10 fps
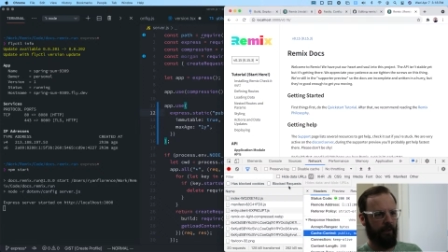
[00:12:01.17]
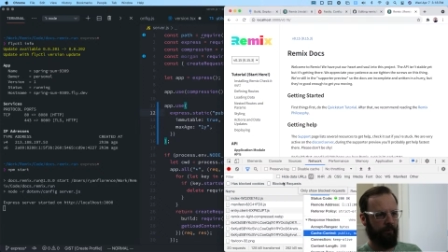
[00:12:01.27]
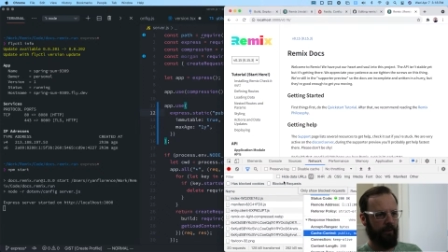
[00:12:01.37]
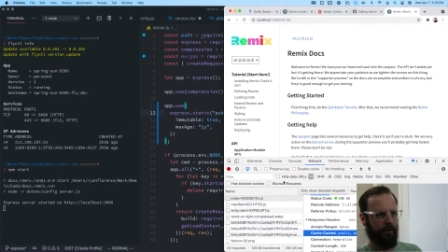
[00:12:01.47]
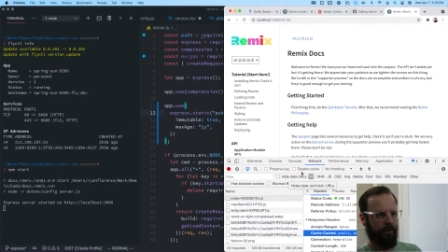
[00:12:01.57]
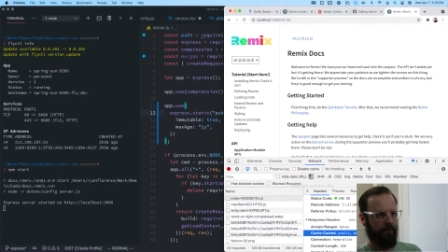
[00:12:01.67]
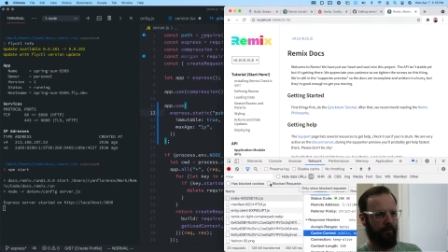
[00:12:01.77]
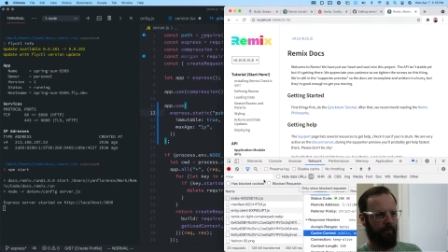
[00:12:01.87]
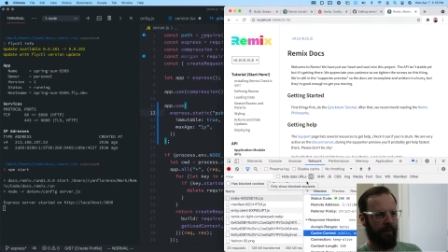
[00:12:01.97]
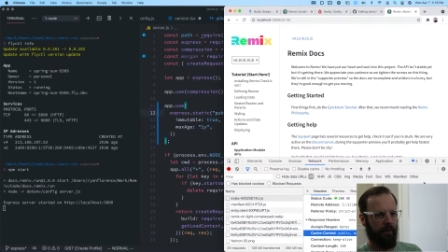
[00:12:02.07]
reload,
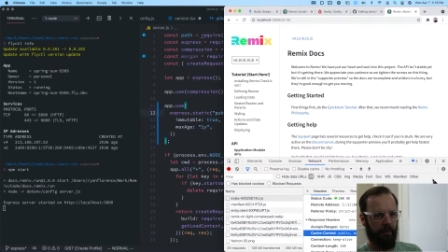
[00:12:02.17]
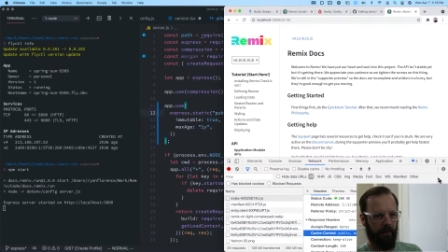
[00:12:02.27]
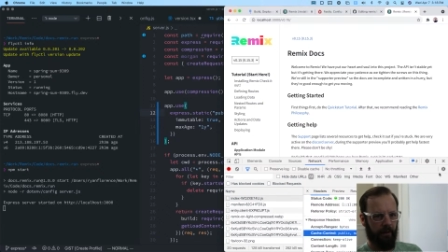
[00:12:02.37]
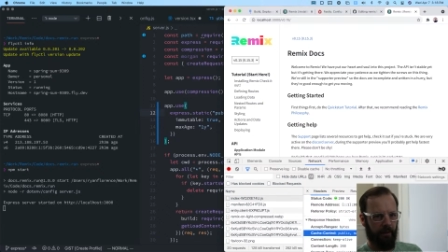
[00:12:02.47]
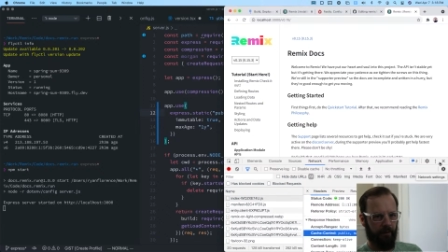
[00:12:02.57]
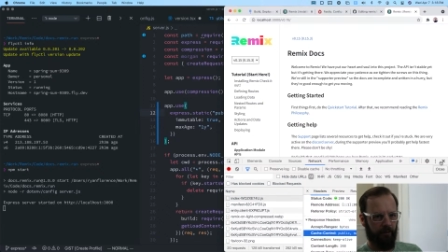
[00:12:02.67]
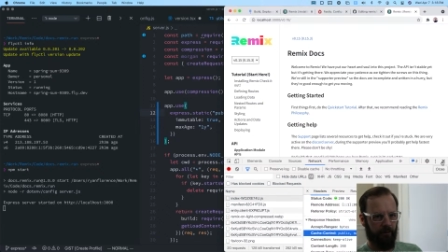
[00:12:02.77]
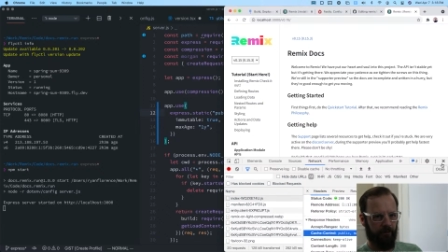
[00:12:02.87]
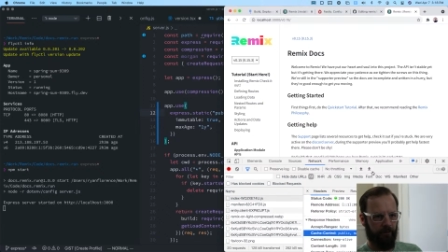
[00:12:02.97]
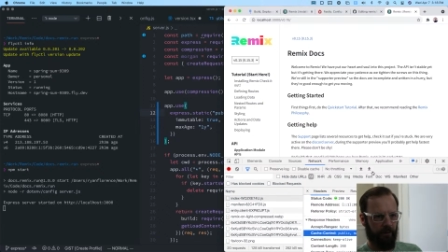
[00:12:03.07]
here,
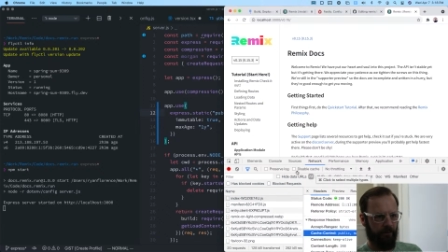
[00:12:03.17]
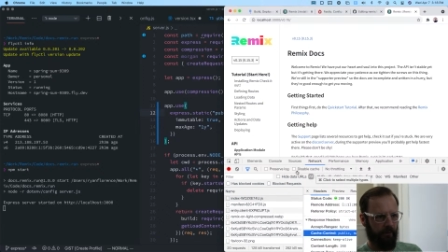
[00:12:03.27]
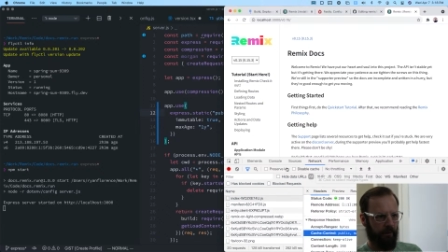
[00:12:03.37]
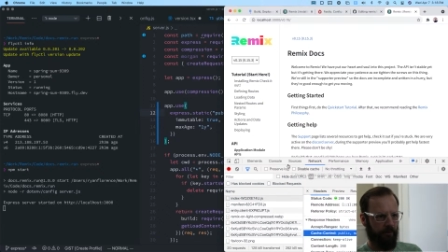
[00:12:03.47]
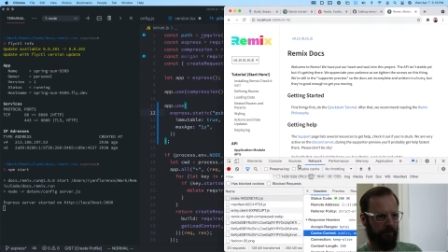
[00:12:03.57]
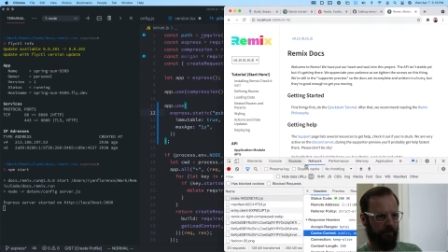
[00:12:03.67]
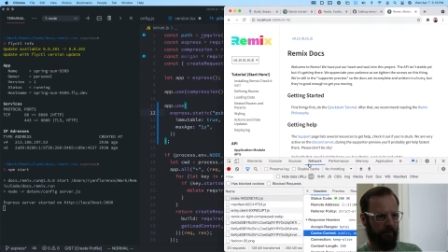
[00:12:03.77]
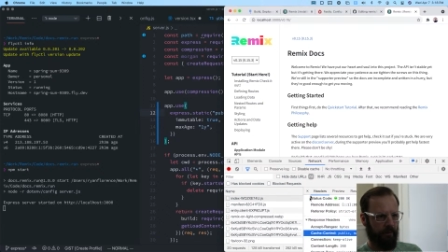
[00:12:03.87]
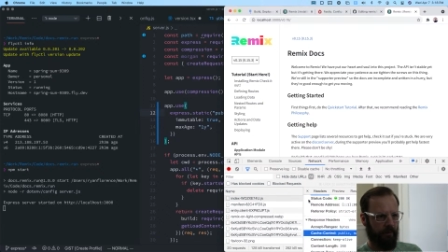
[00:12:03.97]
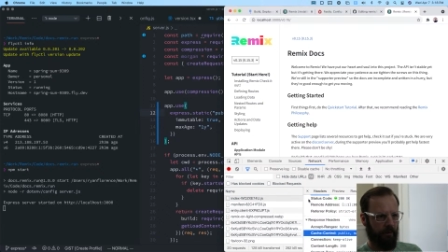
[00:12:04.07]
let's look at this.
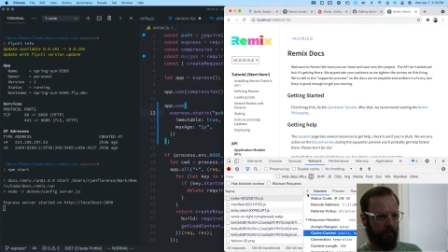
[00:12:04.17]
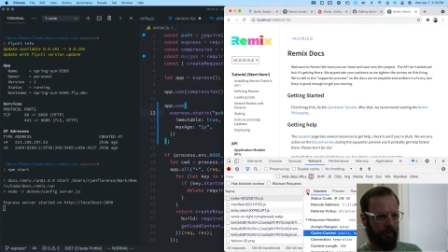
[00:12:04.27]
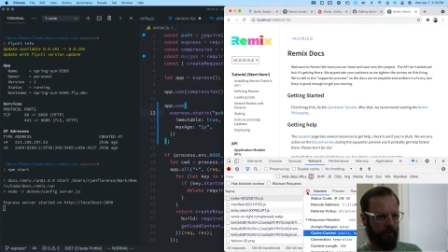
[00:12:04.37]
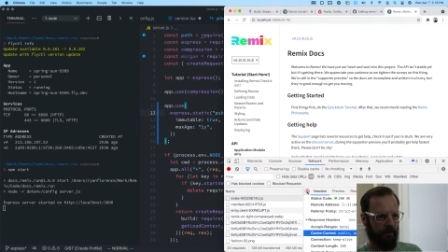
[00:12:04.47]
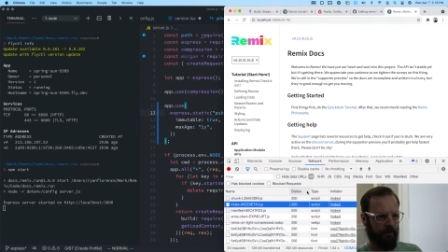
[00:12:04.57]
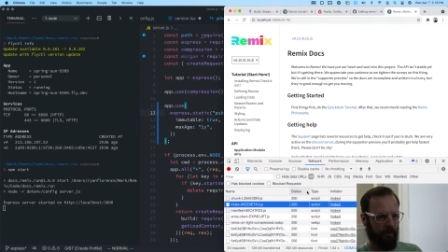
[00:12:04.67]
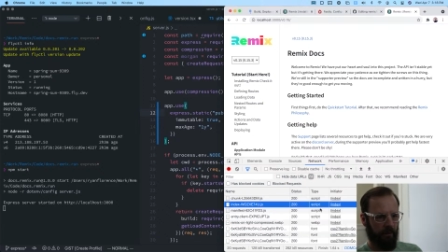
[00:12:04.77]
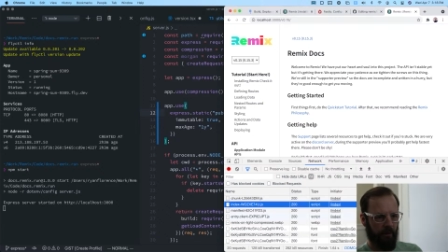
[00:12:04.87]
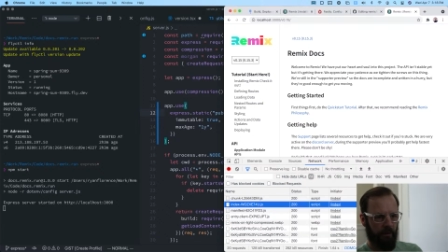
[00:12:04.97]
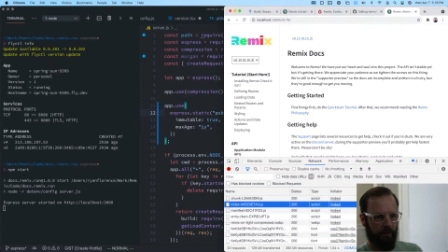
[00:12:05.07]
Come back
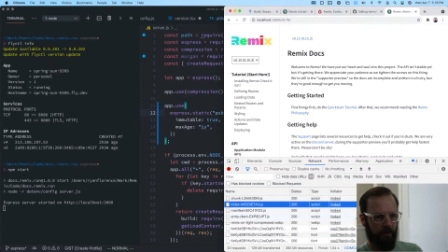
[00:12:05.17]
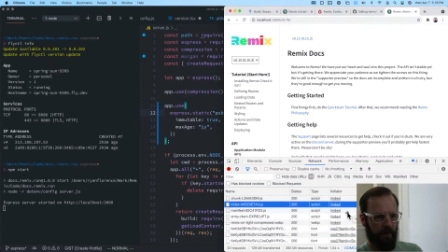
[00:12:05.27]
to